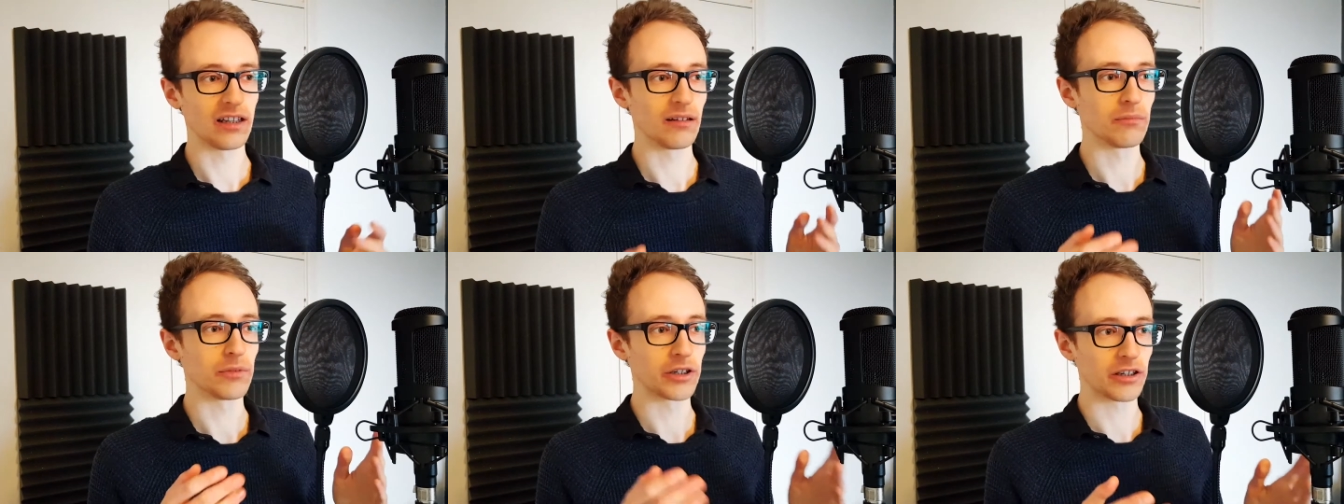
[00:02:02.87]

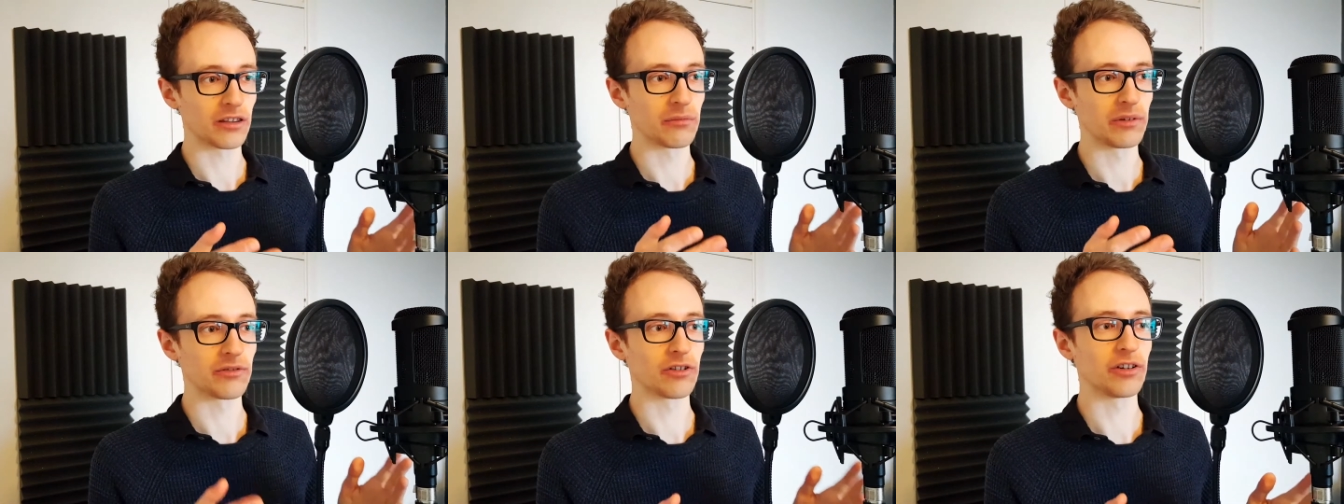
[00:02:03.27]
mic
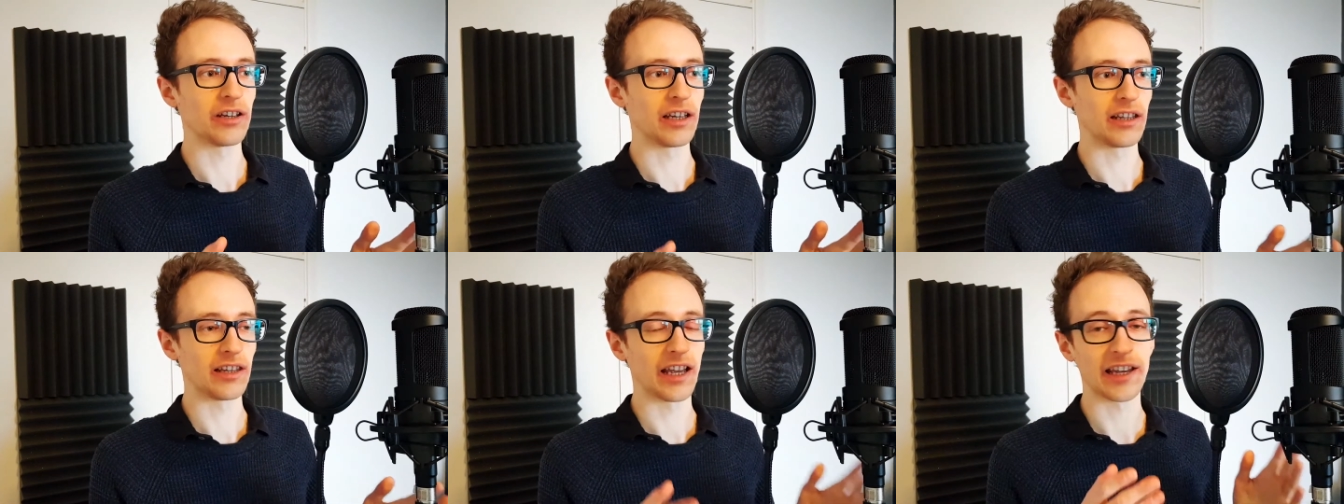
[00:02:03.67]
that we've got
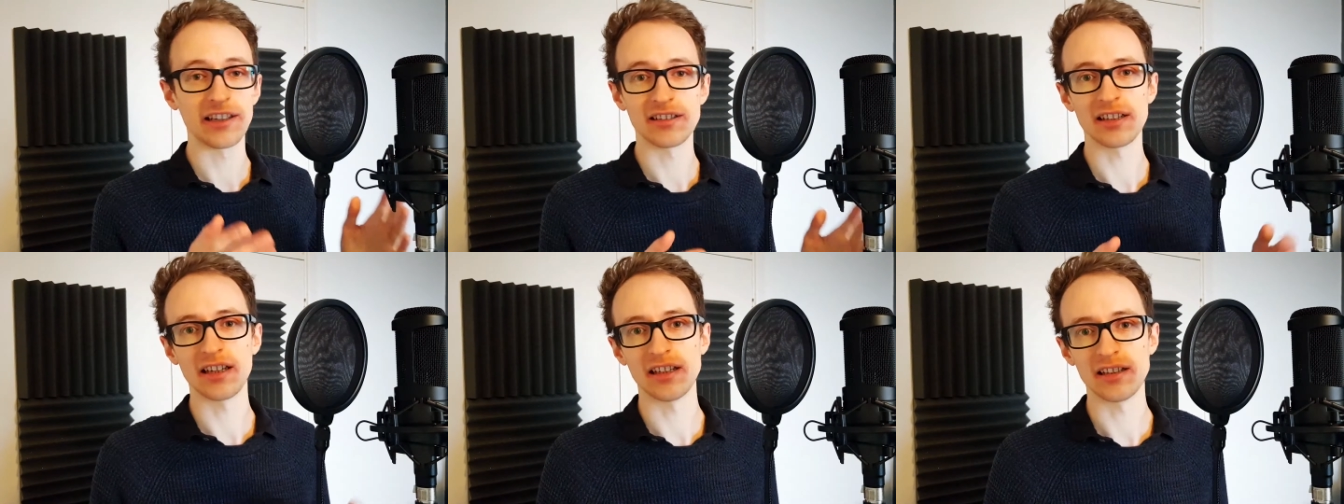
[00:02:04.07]
here, the
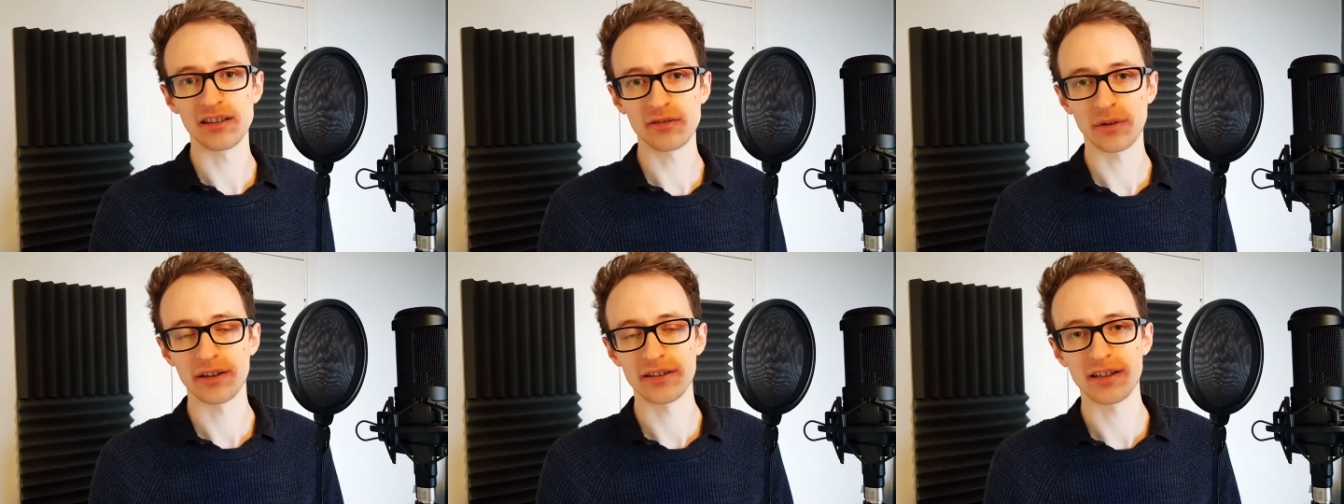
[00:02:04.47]

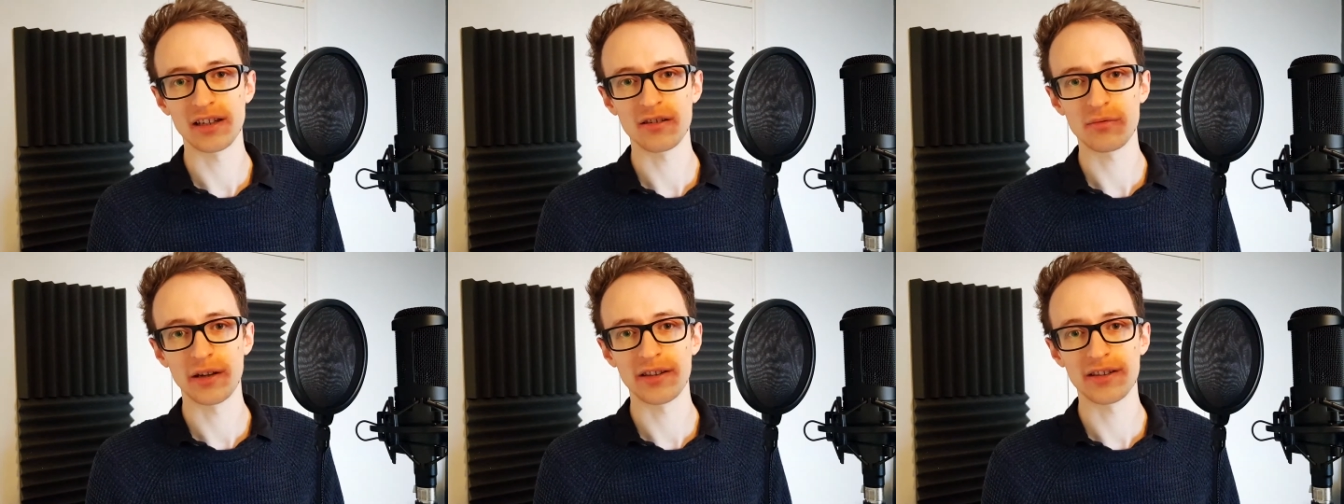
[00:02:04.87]

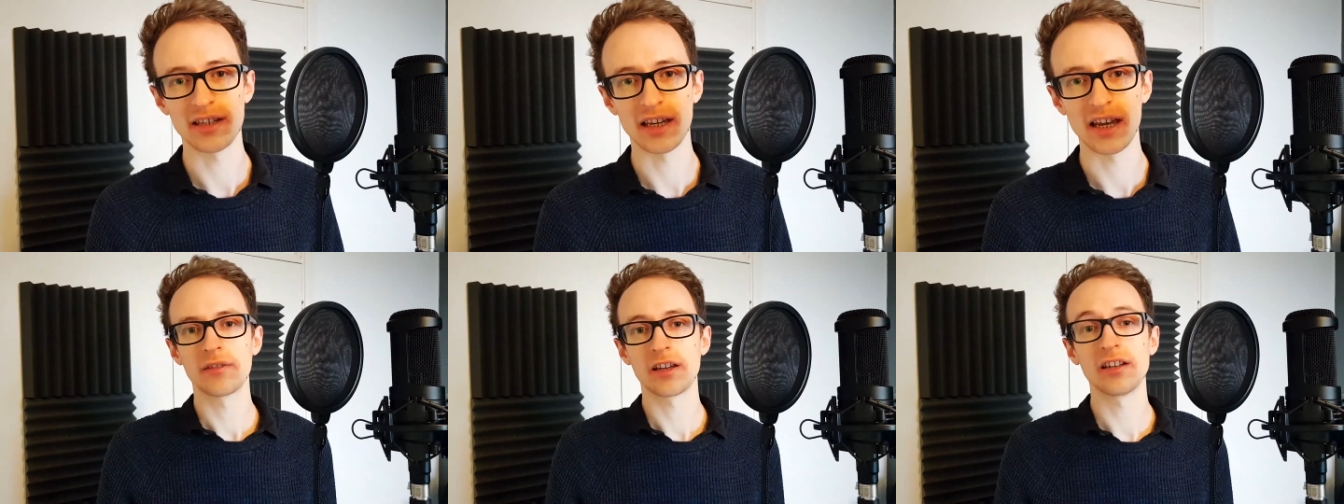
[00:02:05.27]

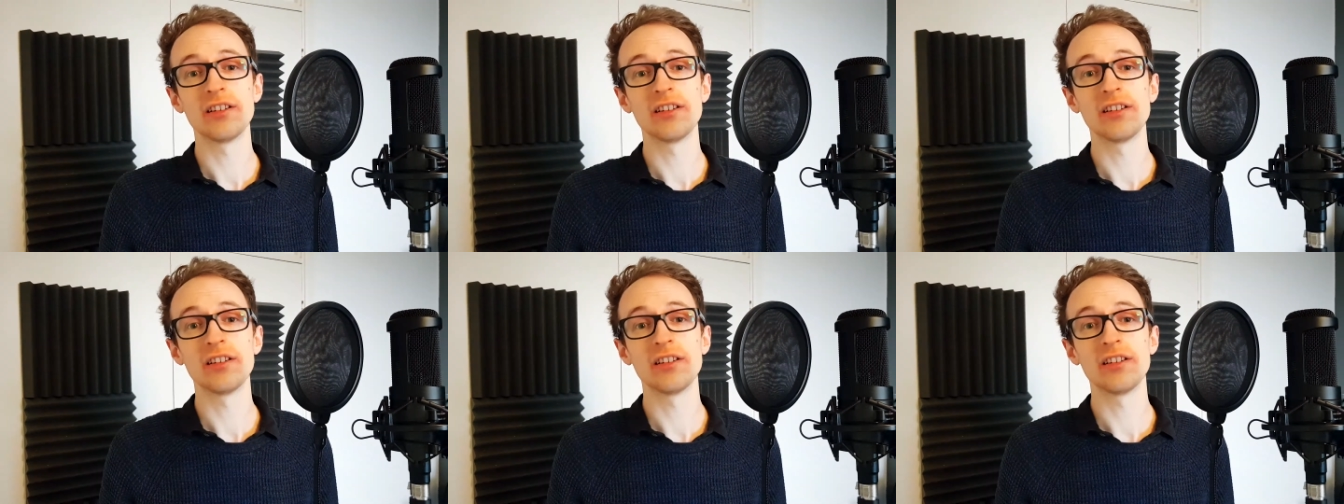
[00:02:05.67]
AT2020.